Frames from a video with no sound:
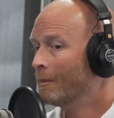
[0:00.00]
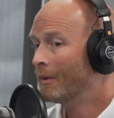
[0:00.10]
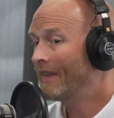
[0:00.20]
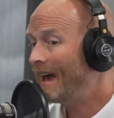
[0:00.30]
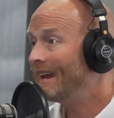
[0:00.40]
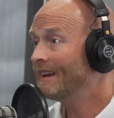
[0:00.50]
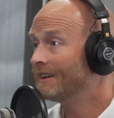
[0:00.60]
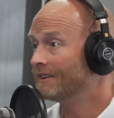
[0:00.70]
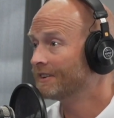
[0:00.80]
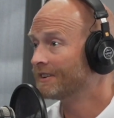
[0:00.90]
But that
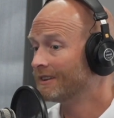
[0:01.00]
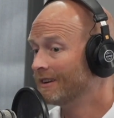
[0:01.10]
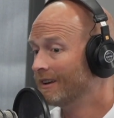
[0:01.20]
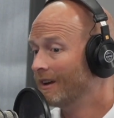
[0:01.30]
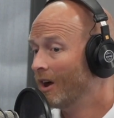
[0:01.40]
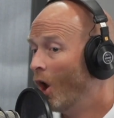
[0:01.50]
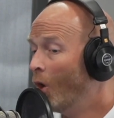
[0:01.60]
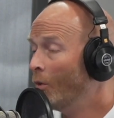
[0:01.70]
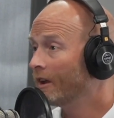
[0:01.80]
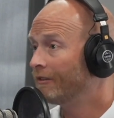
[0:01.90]
is
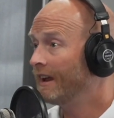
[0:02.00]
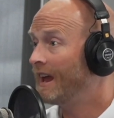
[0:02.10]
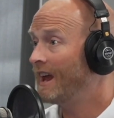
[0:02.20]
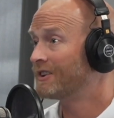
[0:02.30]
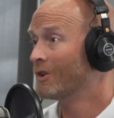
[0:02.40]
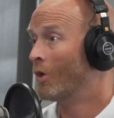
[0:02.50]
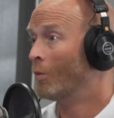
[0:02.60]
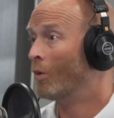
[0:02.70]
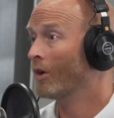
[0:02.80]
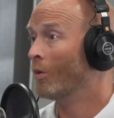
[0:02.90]
owning a vacation
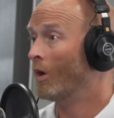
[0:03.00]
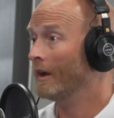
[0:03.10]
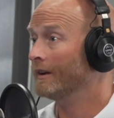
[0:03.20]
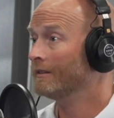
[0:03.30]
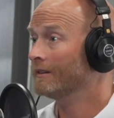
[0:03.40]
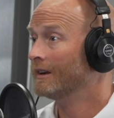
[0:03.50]
home 101.